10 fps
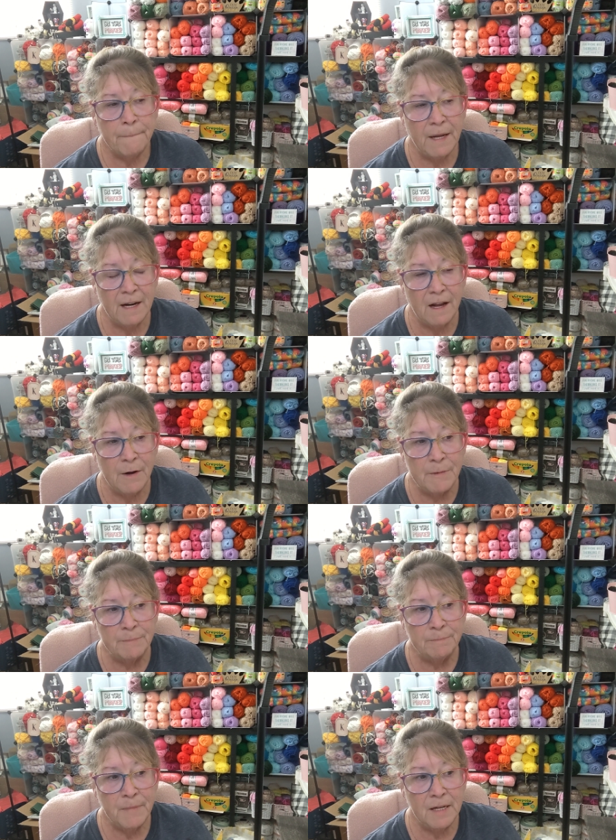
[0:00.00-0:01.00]
But,
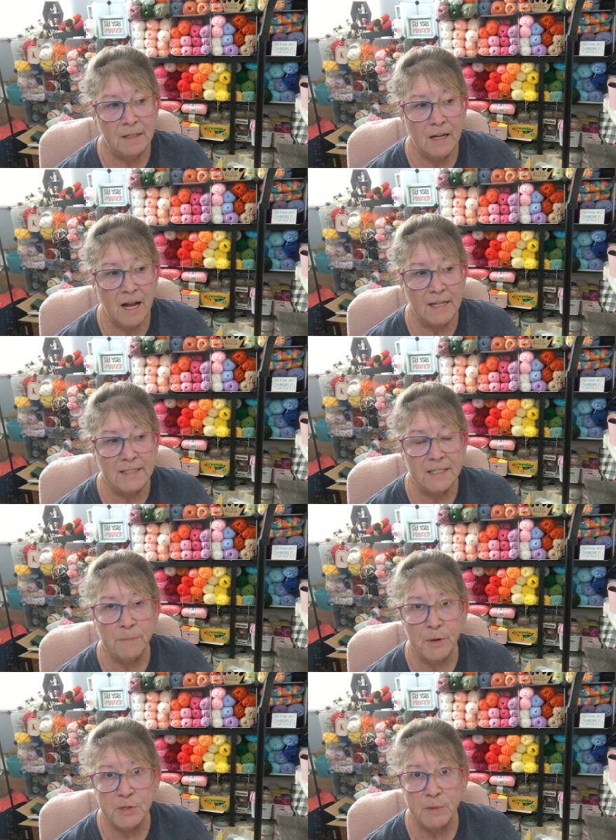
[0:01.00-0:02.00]
um, I
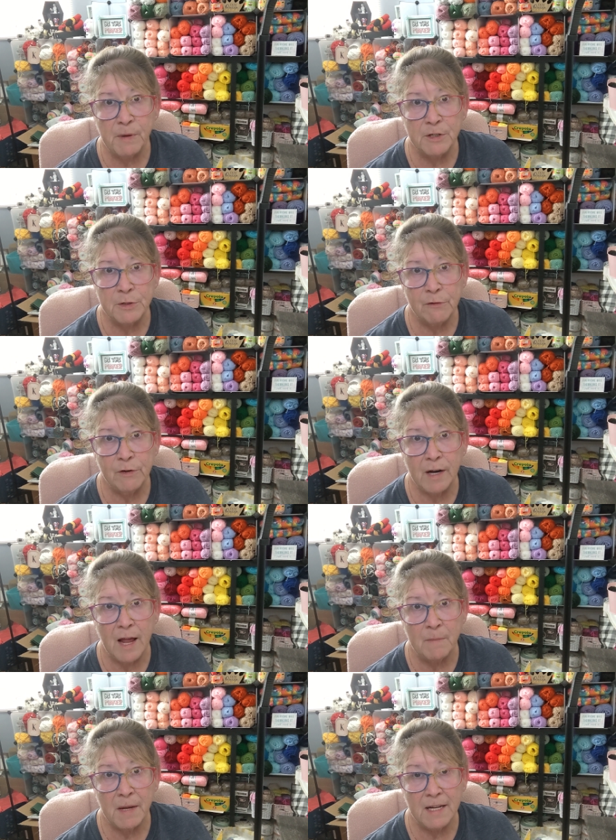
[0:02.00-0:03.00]
did post a picture of it
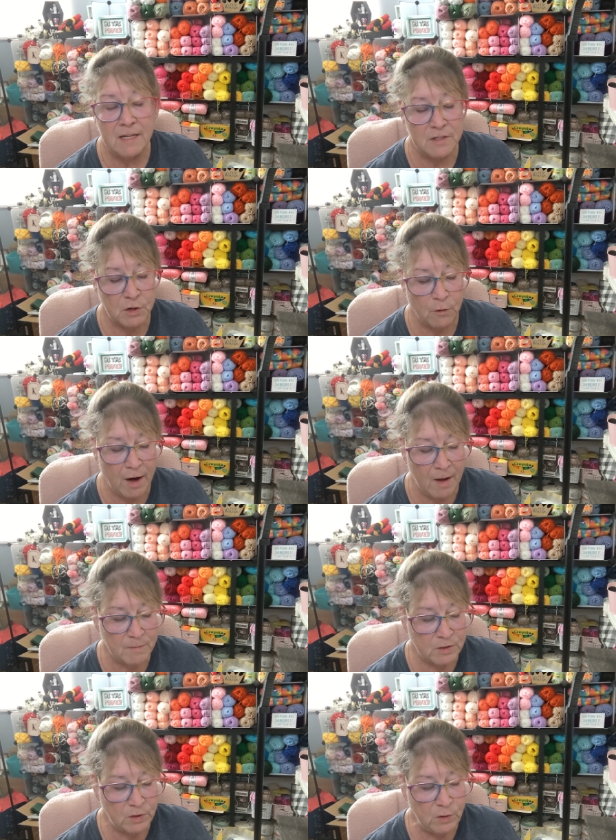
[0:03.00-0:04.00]
on my
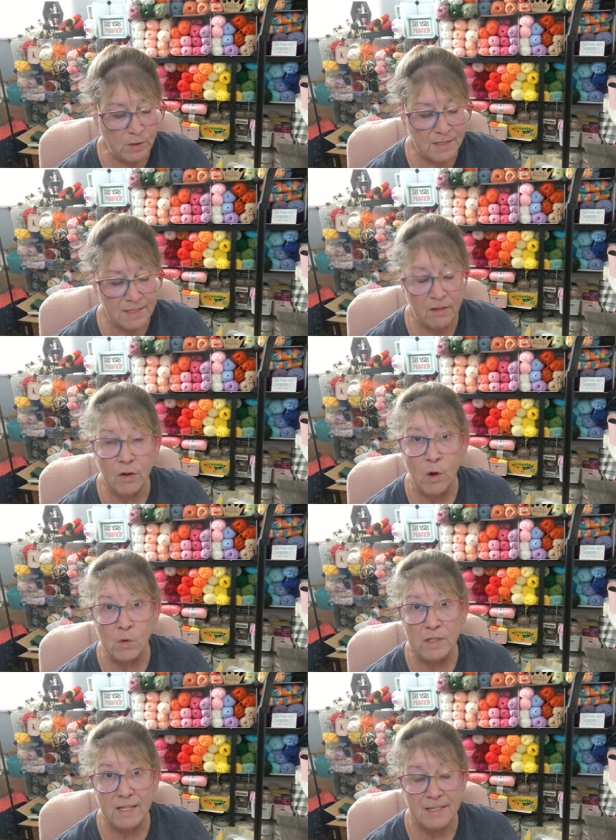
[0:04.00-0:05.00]
Instagram, so you can see the
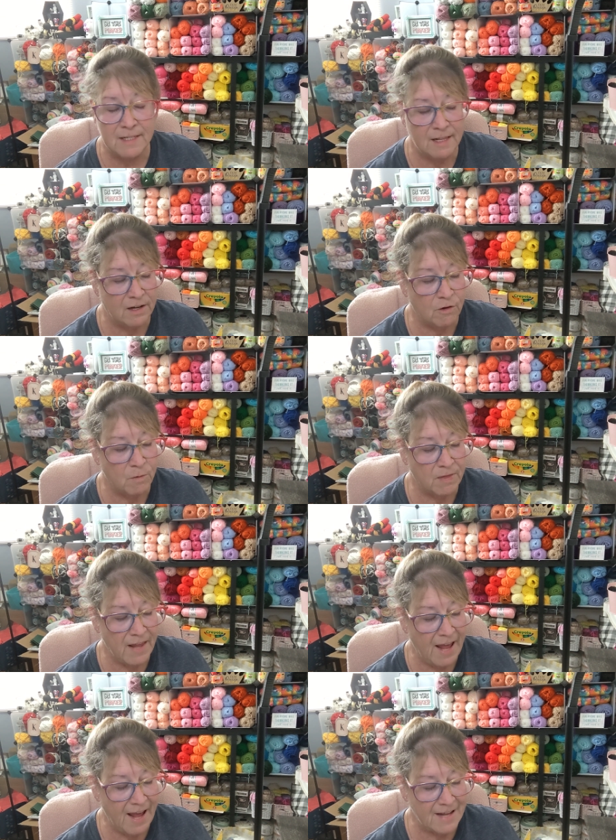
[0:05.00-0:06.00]
ghosties there with
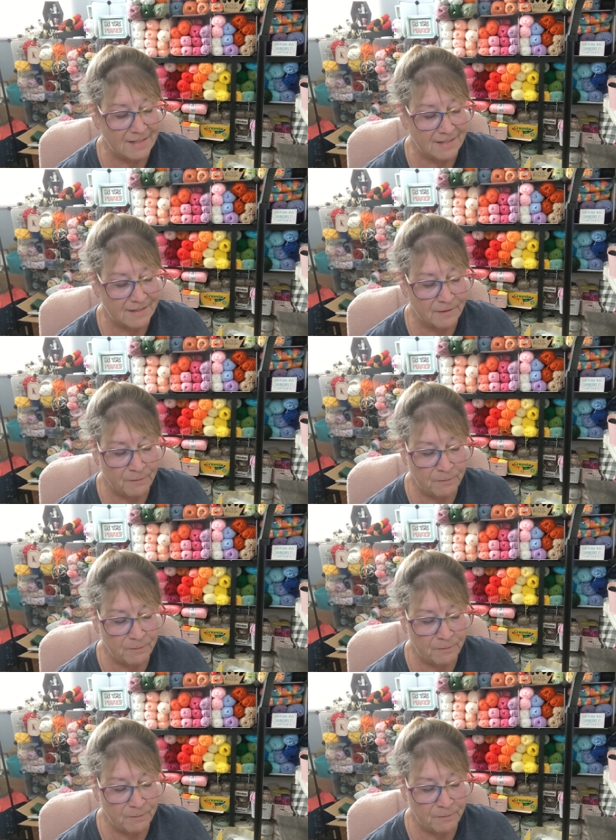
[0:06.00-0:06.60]
the hats.